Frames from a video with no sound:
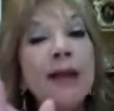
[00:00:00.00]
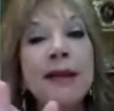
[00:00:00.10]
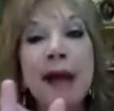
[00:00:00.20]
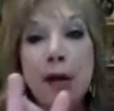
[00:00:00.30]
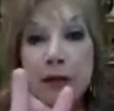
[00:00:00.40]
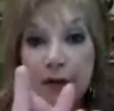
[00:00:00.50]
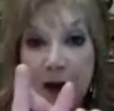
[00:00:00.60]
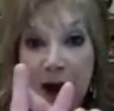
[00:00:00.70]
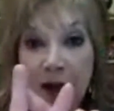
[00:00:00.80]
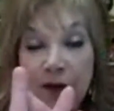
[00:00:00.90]
At the count
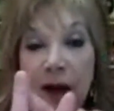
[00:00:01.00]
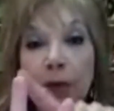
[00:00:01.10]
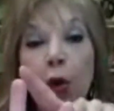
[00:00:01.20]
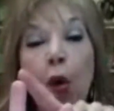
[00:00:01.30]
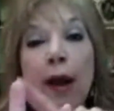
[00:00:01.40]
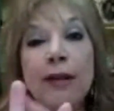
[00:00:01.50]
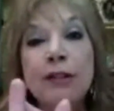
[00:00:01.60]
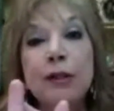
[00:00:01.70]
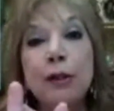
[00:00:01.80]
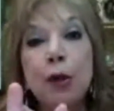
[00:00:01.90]
of five, I'm
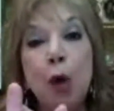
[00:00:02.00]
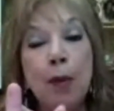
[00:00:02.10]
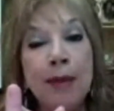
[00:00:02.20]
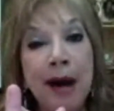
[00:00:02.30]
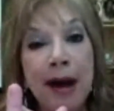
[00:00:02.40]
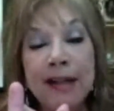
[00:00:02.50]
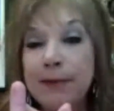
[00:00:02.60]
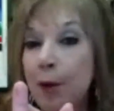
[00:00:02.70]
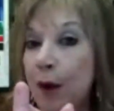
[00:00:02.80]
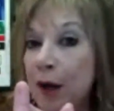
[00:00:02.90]
going to open my
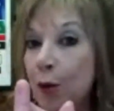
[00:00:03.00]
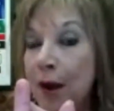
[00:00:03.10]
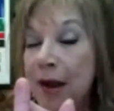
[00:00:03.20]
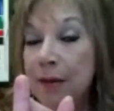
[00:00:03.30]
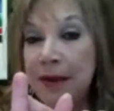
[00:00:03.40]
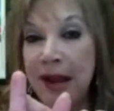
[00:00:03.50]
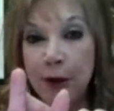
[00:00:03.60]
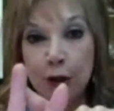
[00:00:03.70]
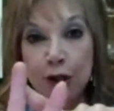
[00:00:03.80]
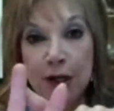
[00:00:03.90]
eyes, be wide awake, be
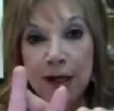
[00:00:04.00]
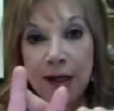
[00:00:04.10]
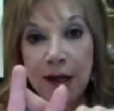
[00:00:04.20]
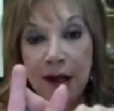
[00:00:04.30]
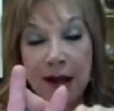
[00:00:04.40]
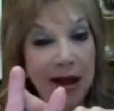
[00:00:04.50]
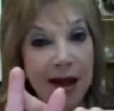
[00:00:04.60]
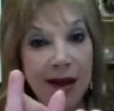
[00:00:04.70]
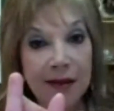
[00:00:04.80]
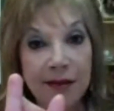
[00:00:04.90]
energetic,
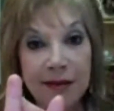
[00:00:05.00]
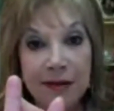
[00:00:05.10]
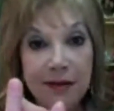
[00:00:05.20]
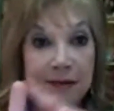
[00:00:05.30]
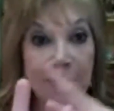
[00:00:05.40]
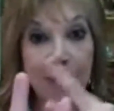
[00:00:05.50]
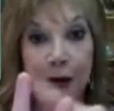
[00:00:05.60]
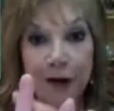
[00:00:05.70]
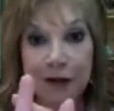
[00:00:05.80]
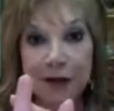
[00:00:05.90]
and
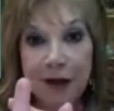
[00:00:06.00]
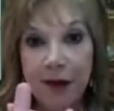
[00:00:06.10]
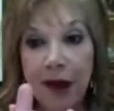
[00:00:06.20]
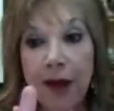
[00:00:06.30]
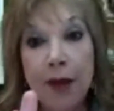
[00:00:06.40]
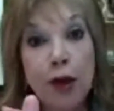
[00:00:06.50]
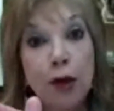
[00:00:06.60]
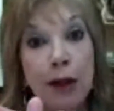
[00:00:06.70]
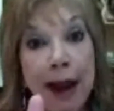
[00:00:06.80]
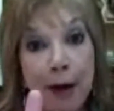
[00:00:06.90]
alert. And
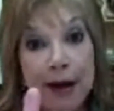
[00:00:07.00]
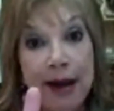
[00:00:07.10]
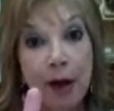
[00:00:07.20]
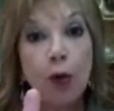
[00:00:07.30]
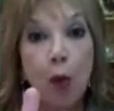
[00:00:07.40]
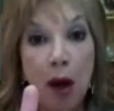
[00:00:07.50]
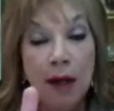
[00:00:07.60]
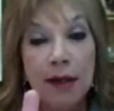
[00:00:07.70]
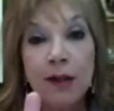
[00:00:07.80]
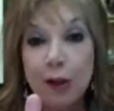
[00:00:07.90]
then you carry it out.
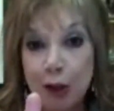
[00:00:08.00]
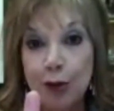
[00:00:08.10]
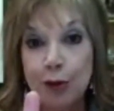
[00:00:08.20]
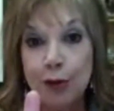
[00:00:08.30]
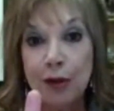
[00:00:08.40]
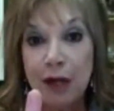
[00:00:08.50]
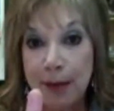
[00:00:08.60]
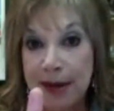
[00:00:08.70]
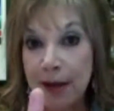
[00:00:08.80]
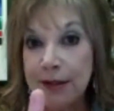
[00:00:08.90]
One, two,
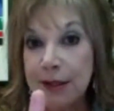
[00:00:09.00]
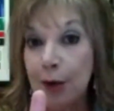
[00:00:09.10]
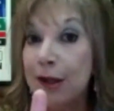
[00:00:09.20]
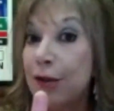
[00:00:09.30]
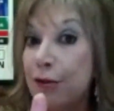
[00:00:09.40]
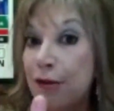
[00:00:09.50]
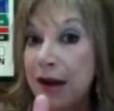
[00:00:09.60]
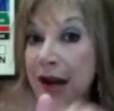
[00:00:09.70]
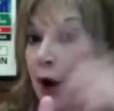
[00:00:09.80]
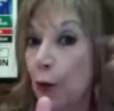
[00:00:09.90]
coming out slowly.
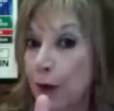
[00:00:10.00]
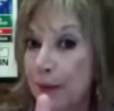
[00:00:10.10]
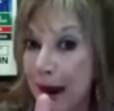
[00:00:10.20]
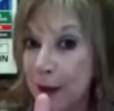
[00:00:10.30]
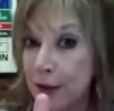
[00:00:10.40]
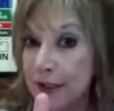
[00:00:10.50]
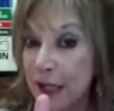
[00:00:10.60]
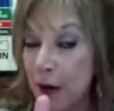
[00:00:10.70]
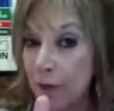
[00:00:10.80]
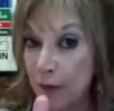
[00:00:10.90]
Three, remind
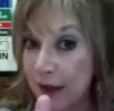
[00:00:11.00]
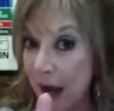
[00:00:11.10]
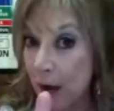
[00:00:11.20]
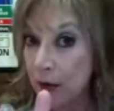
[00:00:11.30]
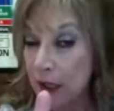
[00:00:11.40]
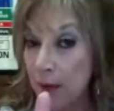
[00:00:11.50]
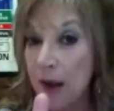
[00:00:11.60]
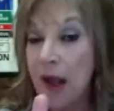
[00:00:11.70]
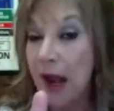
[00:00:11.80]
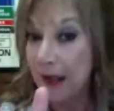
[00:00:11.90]
yourself of the outcome.
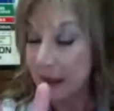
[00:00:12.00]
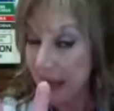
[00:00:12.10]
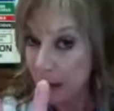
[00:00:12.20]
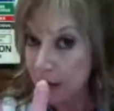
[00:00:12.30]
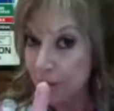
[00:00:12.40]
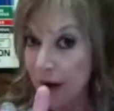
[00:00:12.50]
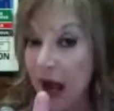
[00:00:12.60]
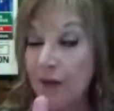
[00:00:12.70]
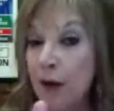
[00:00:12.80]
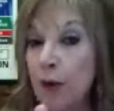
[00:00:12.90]
At the count of
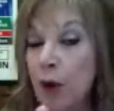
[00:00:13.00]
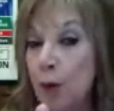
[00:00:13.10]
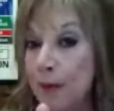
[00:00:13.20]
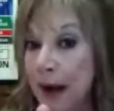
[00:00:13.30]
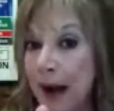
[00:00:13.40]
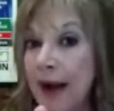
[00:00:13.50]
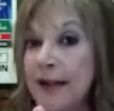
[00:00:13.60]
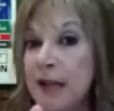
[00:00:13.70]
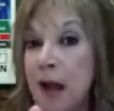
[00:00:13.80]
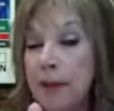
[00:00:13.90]
five, I will open my
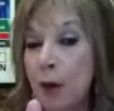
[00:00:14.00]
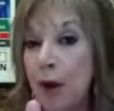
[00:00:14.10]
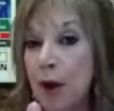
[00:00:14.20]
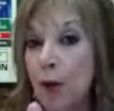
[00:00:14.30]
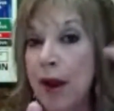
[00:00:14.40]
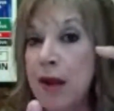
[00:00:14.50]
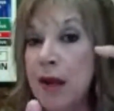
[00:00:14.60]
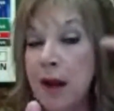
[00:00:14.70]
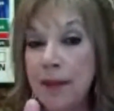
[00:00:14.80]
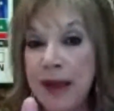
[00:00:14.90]
eyes, be wide awake,
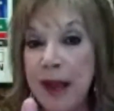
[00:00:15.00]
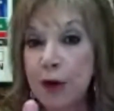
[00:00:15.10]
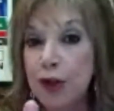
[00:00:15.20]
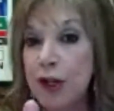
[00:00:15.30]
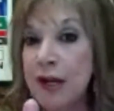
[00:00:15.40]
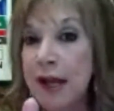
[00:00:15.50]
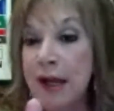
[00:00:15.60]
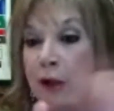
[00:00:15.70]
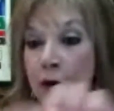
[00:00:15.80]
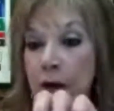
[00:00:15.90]
be energetic, and
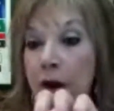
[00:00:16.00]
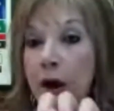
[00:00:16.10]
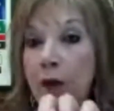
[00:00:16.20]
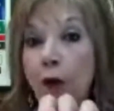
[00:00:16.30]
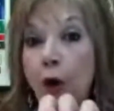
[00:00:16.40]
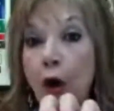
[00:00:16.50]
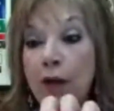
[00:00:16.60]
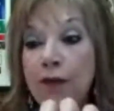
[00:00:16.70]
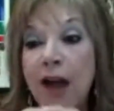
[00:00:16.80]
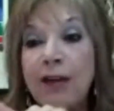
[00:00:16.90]
alert
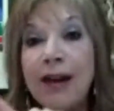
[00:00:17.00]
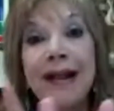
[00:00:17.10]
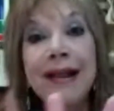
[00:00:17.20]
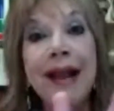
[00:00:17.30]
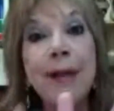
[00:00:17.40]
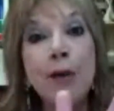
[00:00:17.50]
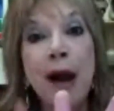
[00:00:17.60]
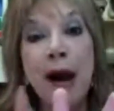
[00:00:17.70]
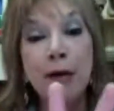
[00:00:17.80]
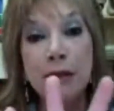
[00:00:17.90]
four, five,
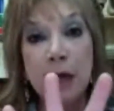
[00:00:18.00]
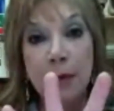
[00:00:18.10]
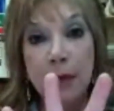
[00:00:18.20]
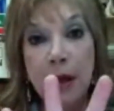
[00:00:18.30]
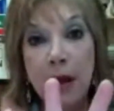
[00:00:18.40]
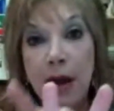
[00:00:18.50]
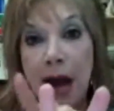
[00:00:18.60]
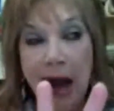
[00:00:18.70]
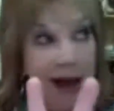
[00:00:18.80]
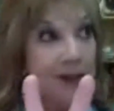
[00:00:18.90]
claim your outcome.
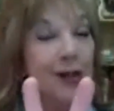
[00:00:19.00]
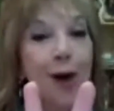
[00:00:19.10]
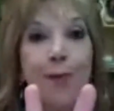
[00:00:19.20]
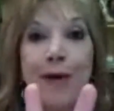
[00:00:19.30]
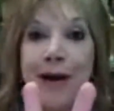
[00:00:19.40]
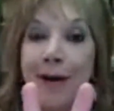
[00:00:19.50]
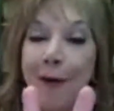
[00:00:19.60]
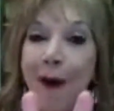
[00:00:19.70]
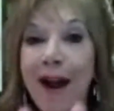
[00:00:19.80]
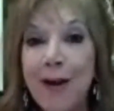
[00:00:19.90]
Eyes
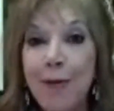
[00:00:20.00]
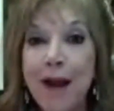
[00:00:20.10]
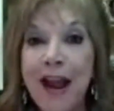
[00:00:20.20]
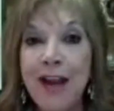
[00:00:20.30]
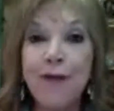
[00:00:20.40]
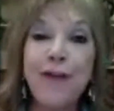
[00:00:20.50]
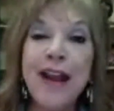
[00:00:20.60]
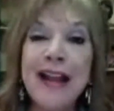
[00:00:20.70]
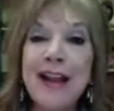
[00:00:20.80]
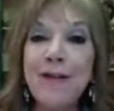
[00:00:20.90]
open, wide awake,
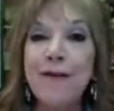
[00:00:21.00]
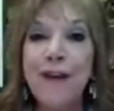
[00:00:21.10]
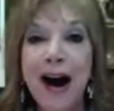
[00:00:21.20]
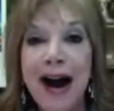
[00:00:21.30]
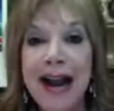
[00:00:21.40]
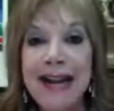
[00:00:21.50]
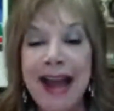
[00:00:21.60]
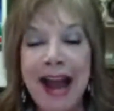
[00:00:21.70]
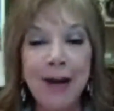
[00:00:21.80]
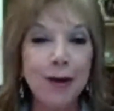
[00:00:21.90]
feeling fine,
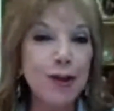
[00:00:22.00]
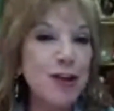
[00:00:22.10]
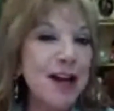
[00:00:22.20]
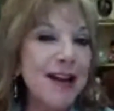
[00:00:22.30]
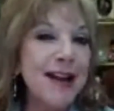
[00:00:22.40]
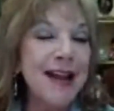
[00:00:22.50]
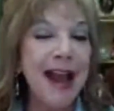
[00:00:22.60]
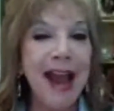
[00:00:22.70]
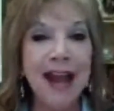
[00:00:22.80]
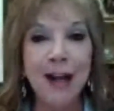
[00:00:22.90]
energetic,
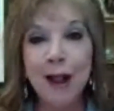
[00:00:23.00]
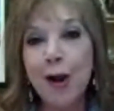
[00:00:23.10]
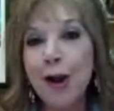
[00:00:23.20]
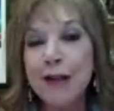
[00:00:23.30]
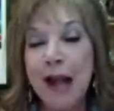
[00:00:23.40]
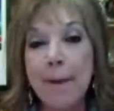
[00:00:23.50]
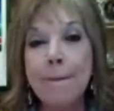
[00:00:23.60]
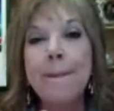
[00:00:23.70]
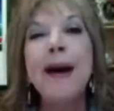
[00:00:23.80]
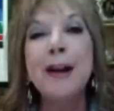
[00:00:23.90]
and alert,
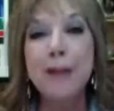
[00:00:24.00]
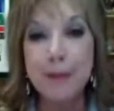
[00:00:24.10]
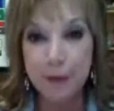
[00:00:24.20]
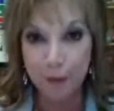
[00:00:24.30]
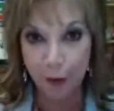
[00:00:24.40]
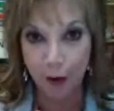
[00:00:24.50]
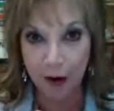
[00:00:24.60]
better than before.